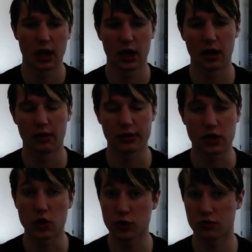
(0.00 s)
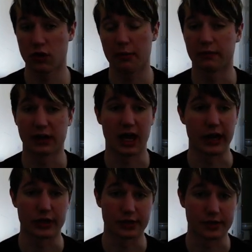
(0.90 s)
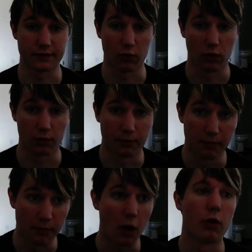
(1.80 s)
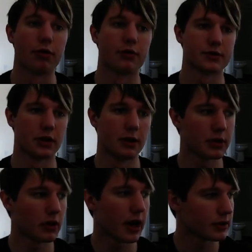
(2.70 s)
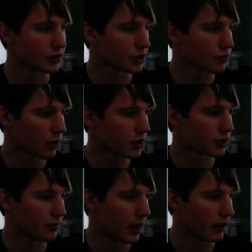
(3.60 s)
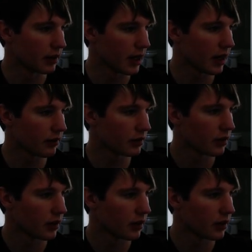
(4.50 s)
huge ramifications for both. So let me go ahead and just switch my layout of my